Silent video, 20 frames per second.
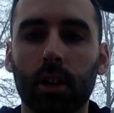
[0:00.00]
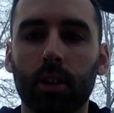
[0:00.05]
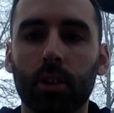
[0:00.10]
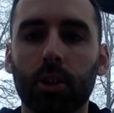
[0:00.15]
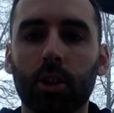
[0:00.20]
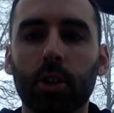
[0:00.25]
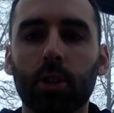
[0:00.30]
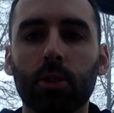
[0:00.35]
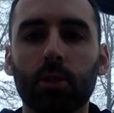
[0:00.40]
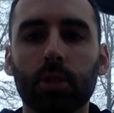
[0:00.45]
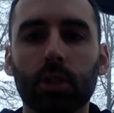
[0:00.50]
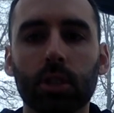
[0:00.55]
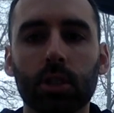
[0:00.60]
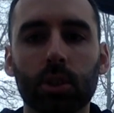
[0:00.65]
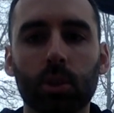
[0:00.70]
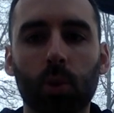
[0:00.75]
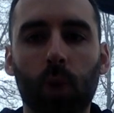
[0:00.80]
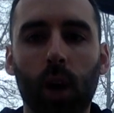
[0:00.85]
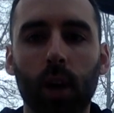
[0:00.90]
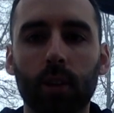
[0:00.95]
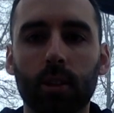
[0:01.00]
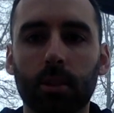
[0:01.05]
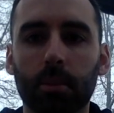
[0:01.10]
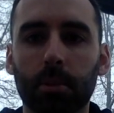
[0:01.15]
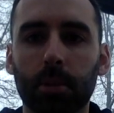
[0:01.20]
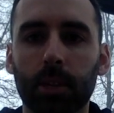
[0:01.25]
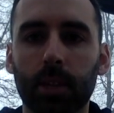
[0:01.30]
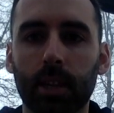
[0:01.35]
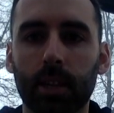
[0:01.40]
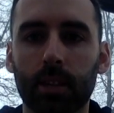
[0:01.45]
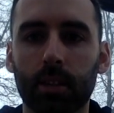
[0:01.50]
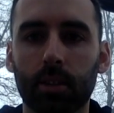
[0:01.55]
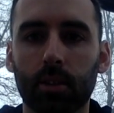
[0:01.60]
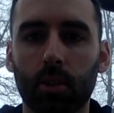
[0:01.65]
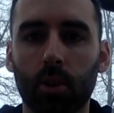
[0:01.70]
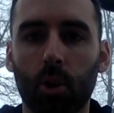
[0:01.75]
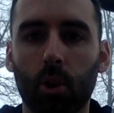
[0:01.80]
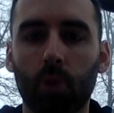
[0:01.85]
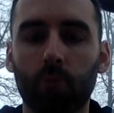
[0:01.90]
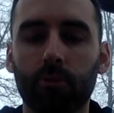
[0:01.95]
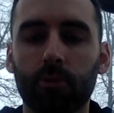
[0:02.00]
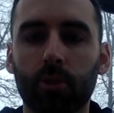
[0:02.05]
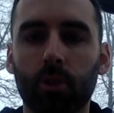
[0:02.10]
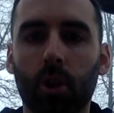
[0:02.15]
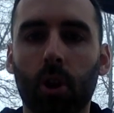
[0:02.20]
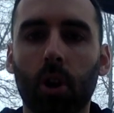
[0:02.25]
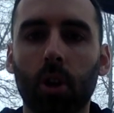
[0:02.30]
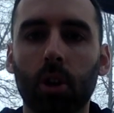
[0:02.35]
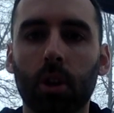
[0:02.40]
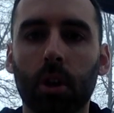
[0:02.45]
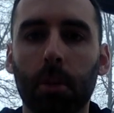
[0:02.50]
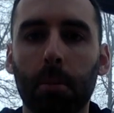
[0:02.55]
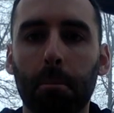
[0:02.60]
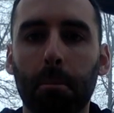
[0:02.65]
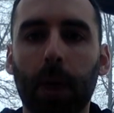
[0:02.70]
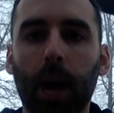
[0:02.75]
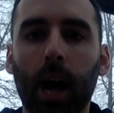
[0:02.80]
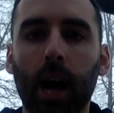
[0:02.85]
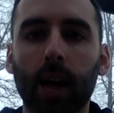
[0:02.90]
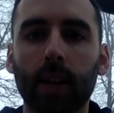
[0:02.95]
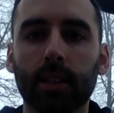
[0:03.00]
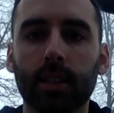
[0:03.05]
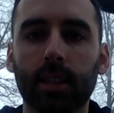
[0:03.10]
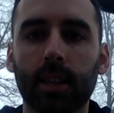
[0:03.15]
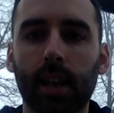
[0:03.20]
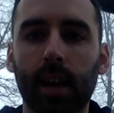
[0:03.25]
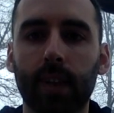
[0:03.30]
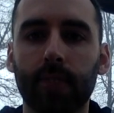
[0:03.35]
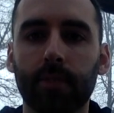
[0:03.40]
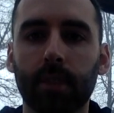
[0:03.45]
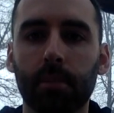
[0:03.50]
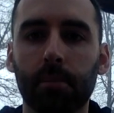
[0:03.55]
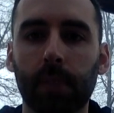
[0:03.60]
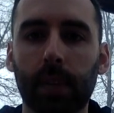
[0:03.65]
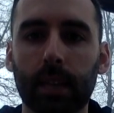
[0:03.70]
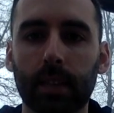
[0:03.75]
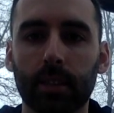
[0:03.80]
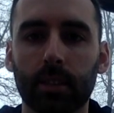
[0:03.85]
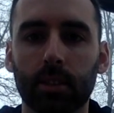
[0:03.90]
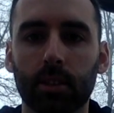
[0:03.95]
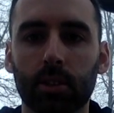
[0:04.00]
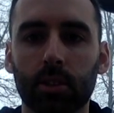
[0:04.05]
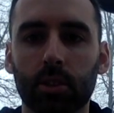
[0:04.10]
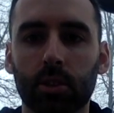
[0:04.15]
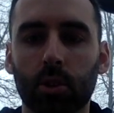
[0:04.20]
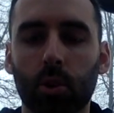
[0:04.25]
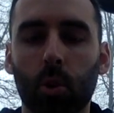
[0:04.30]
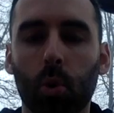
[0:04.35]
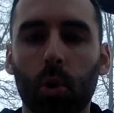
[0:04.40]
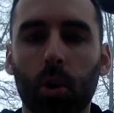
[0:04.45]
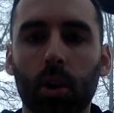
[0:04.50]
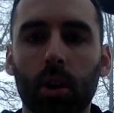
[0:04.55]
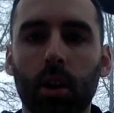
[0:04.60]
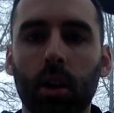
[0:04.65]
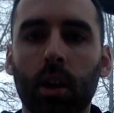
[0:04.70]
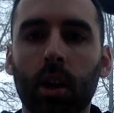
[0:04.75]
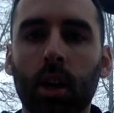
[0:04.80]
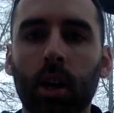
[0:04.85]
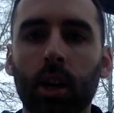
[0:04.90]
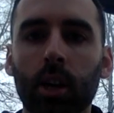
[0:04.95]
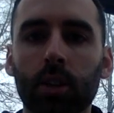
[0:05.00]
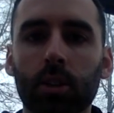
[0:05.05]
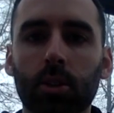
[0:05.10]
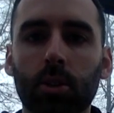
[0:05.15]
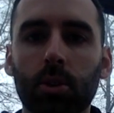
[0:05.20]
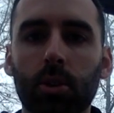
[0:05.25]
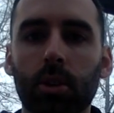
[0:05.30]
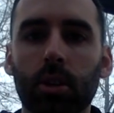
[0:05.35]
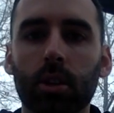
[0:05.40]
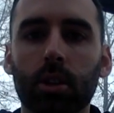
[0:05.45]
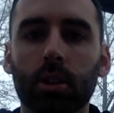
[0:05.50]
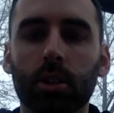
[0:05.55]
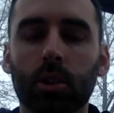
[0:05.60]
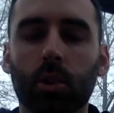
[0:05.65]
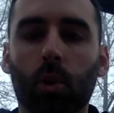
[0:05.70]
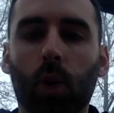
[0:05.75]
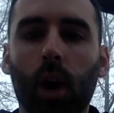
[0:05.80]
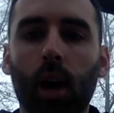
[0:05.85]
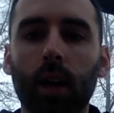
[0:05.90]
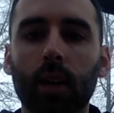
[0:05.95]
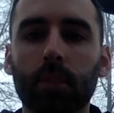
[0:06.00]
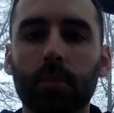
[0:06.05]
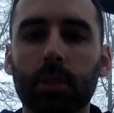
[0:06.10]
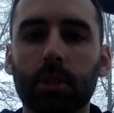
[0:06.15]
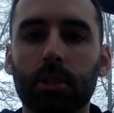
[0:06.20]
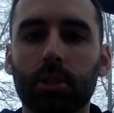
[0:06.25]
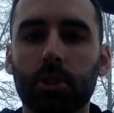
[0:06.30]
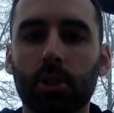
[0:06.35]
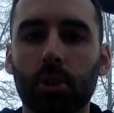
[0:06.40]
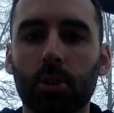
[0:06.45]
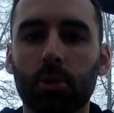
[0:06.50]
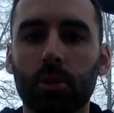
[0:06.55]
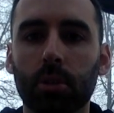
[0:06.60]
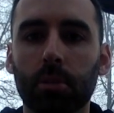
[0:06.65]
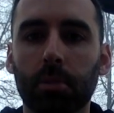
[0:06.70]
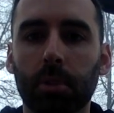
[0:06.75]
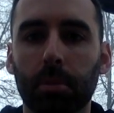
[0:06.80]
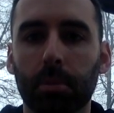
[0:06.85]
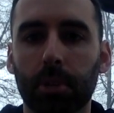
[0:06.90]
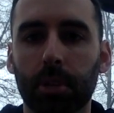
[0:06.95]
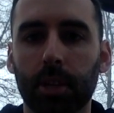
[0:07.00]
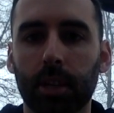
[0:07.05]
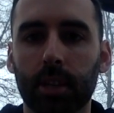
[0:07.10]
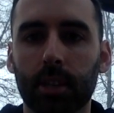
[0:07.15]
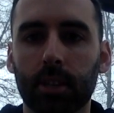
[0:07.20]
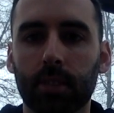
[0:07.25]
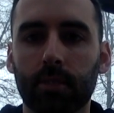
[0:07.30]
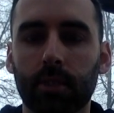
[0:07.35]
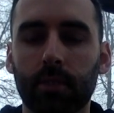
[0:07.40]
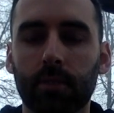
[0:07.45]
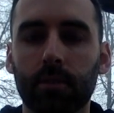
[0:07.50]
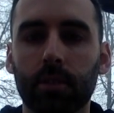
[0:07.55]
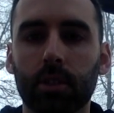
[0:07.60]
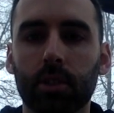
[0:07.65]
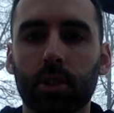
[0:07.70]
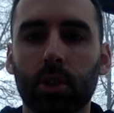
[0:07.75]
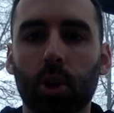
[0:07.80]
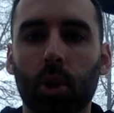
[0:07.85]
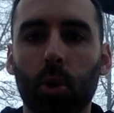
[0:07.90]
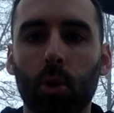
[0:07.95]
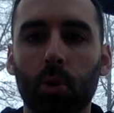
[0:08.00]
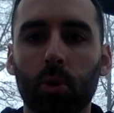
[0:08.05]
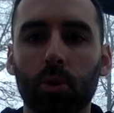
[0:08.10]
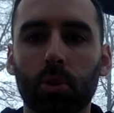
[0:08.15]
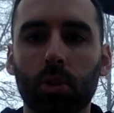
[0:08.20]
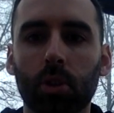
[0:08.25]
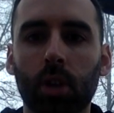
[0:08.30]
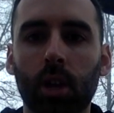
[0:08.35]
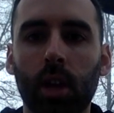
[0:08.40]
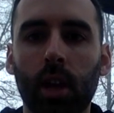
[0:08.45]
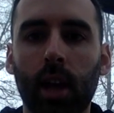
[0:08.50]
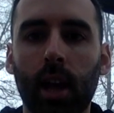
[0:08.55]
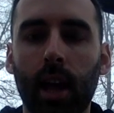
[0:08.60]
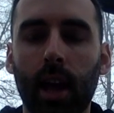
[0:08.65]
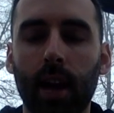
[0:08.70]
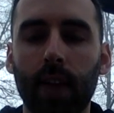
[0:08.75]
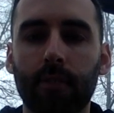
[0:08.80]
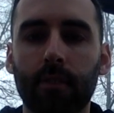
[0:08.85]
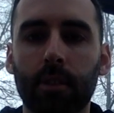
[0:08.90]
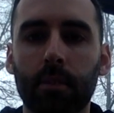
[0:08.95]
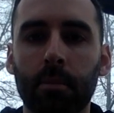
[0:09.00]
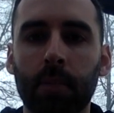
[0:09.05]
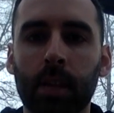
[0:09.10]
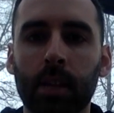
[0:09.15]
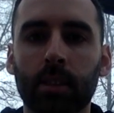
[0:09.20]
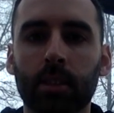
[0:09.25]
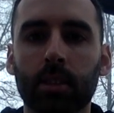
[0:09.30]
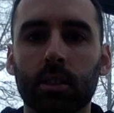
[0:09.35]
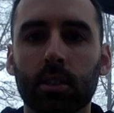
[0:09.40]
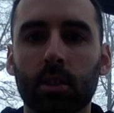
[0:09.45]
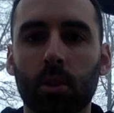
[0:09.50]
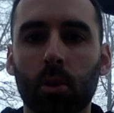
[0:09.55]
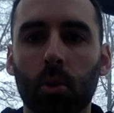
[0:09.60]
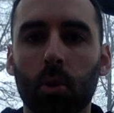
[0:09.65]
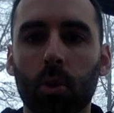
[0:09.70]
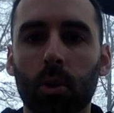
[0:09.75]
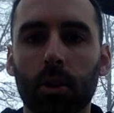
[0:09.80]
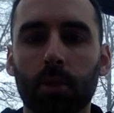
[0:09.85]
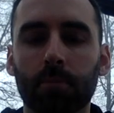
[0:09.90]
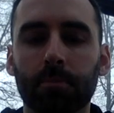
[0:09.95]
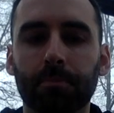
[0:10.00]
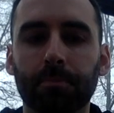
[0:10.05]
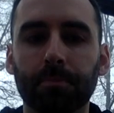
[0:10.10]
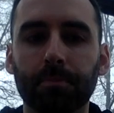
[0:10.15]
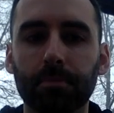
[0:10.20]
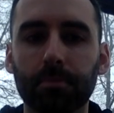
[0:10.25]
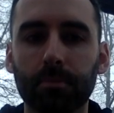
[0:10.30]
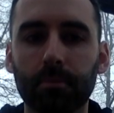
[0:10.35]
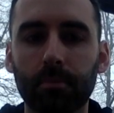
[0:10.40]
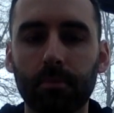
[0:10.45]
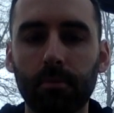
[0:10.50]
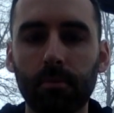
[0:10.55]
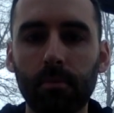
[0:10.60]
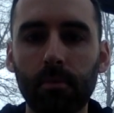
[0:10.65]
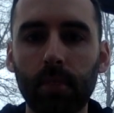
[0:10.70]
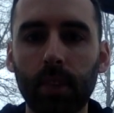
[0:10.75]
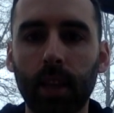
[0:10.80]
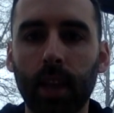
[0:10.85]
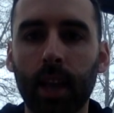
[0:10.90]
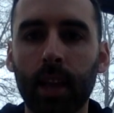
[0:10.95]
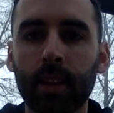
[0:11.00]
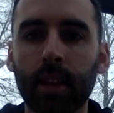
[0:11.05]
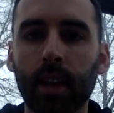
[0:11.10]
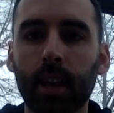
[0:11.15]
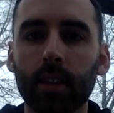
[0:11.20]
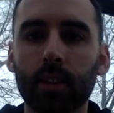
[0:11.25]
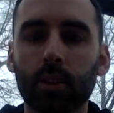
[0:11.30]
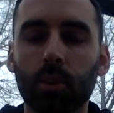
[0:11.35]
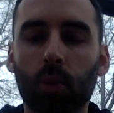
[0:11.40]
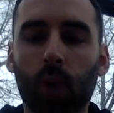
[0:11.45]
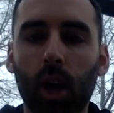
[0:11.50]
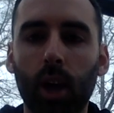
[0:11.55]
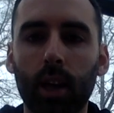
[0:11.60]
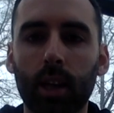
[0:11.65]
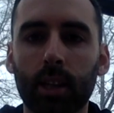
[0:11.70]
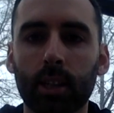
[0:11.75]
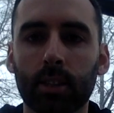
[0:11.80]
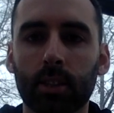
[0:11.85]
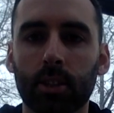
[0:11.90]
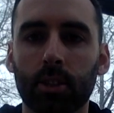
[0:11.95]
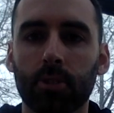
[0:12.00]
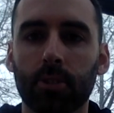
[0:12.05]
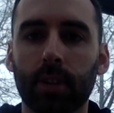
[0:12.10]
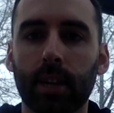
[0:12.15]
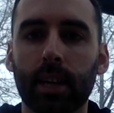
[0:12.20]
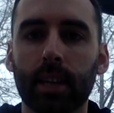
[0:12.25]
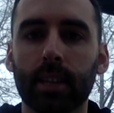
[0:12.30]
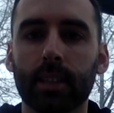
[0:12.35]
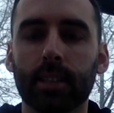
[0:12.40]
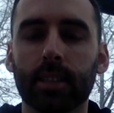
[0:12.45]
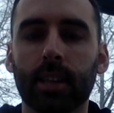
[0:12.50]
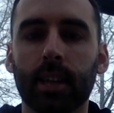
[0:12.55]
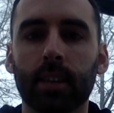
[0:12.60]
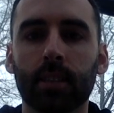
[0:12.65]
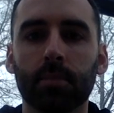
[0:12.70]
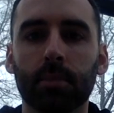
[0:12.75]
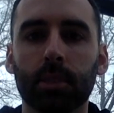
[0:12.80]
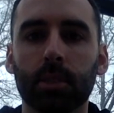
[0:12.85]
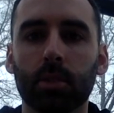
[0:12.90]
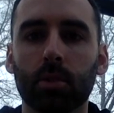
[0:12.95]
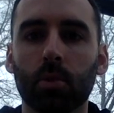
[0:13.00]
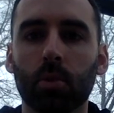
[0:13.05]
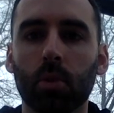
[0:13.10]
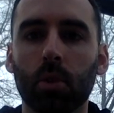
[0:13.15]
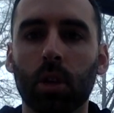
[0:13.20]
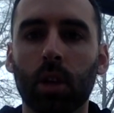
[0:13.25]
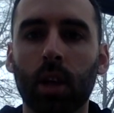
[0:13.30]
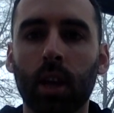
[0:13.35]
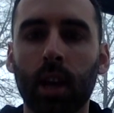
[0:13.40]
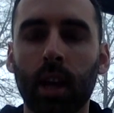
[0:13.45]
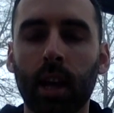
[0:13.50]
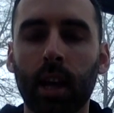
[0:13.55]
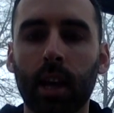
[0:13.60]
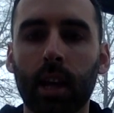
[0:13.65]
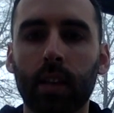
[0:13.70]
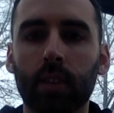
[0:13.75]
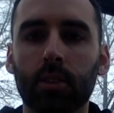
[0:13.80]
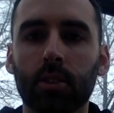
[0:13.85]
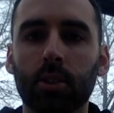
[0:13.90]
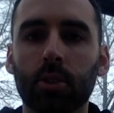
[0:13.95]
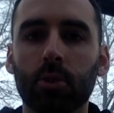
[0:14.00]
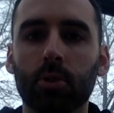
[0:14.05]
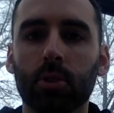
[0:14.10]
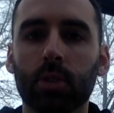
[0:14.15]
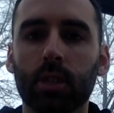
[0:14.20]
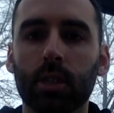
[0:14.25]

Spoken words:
can use the squat to predict overall composite FMS score. So the squat has been shown to be predictive of the total FMS score. And the squat is a great assessment tool. It's used